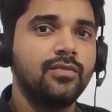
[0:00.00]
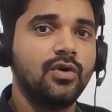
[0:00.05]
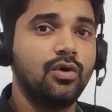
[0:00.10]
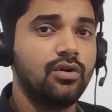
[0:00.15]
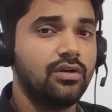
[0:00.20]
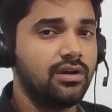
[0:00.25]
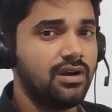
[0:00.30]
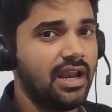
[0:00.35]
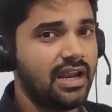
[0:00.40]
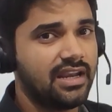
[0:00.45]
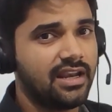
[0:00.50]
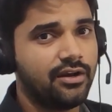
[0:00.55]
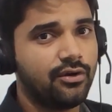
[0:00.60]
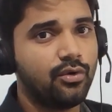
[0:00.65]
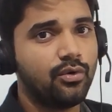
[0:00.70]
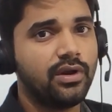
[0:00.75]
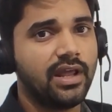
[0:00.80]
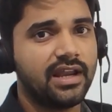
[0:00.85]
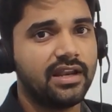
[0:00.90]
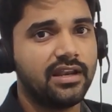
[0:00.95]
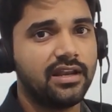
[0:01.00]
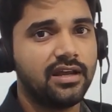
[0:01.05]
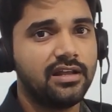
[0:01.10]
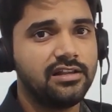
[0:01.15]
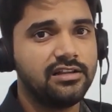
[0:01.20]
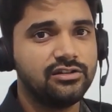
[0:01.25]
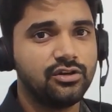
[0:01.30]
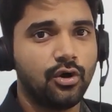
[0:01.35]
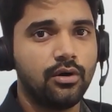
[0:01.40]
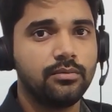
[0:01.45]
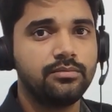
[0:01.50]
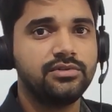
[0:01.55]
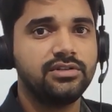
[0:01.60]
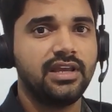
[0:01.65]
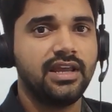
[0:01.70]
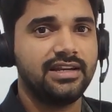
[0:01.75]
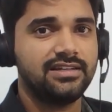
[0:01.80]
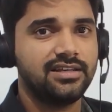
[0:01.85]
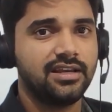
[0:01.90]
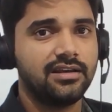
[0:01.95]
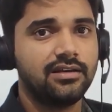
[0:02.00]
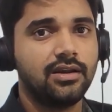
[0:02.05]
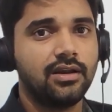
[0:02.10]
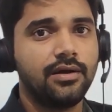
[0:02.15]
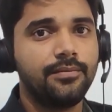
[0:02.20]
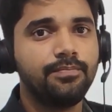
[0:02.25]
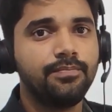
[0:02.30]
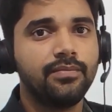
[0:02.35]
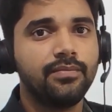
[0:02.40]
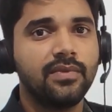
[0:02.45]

or get into technical jobs, etc.